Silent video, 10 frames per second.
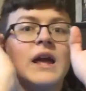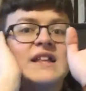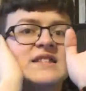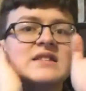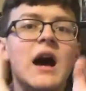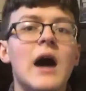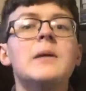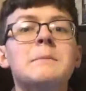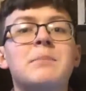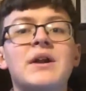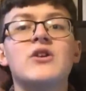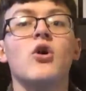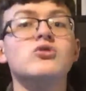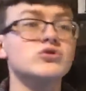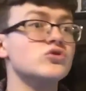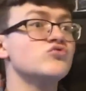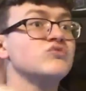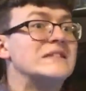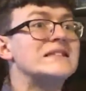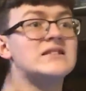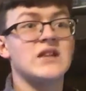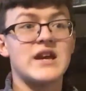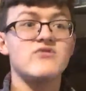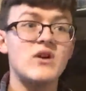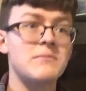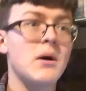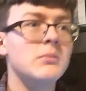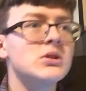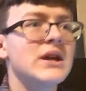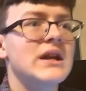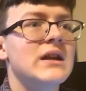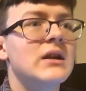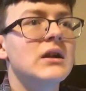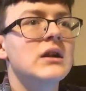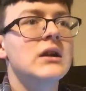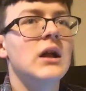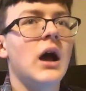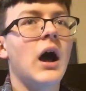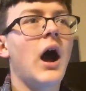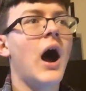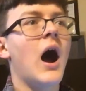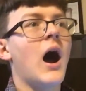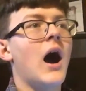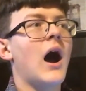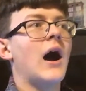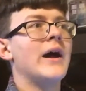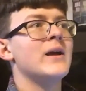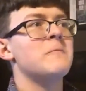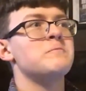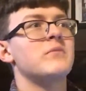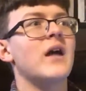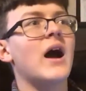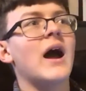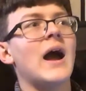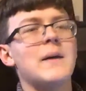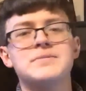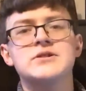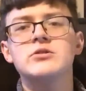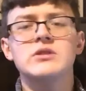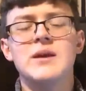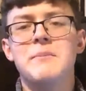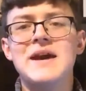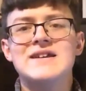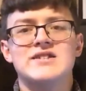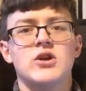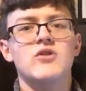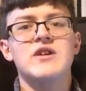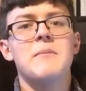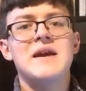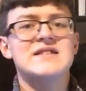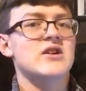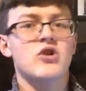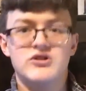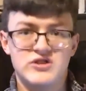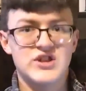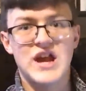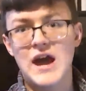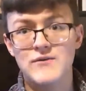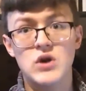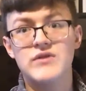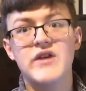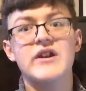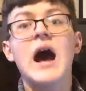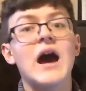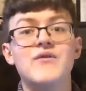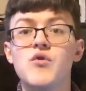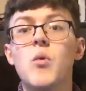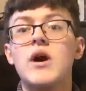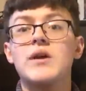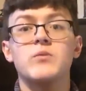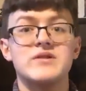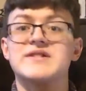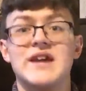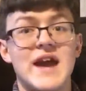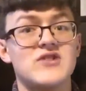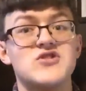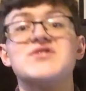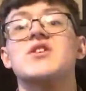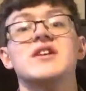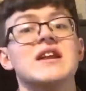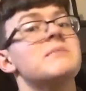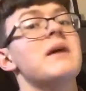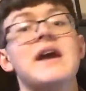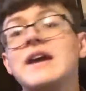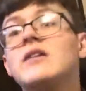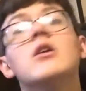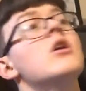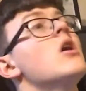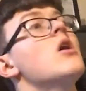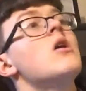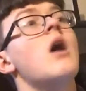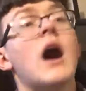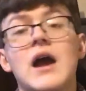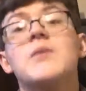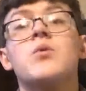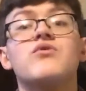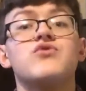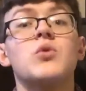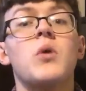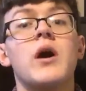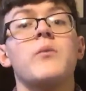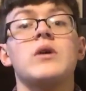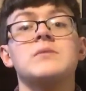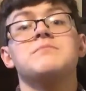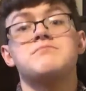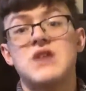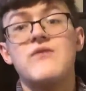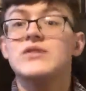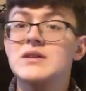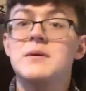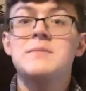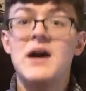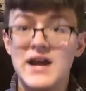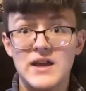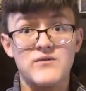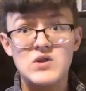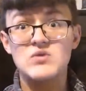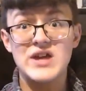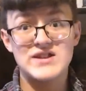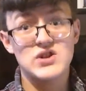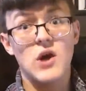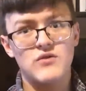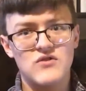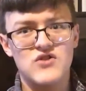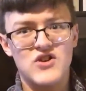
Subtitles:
It's not, but I also really like Redbubble, and I am absolutely amazed at all the amazing art that they have on there, and I, for one, once I actually start getting paid, I will, for one, will definitely be buying a few things off of